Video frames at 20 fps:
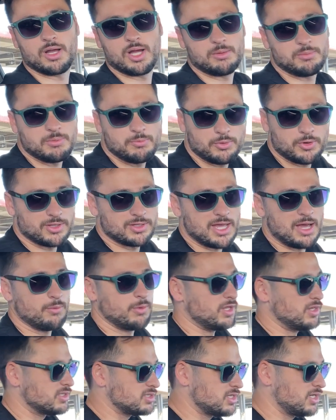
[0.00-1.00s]
I mean, put it that
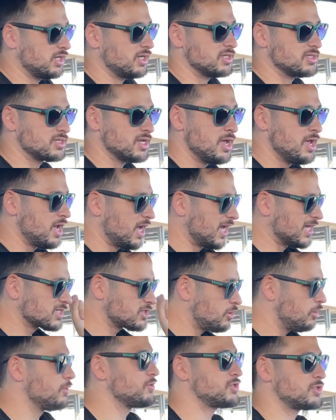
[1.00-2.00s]
way, this thing is as
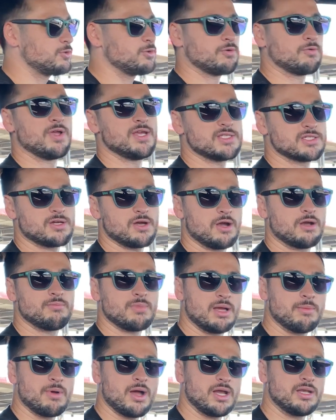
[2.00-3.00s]
close to a race car in
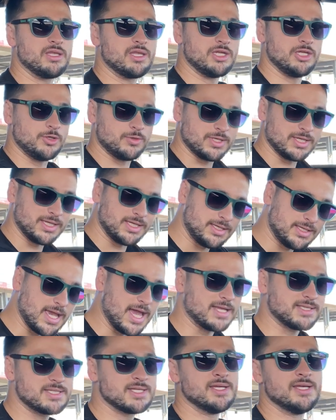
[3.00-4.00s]
my mind that you can
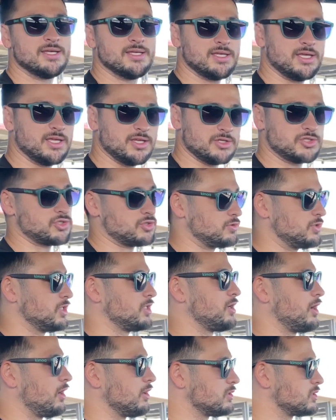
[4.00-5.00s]
get in a street
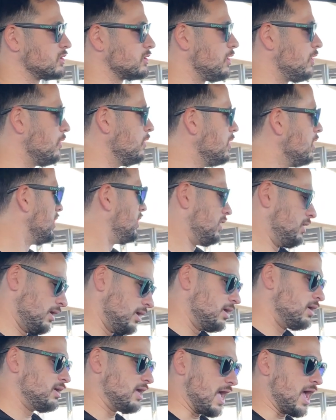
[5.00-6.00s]
car. So
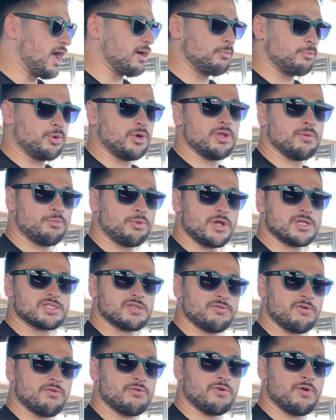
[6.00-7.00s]
yeah, pretty
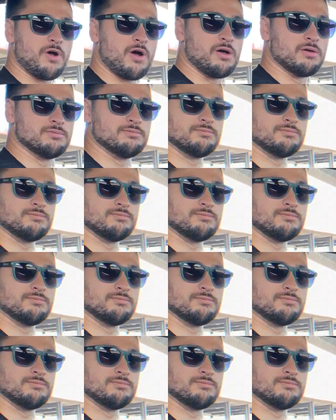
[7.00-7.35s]
impressive overall.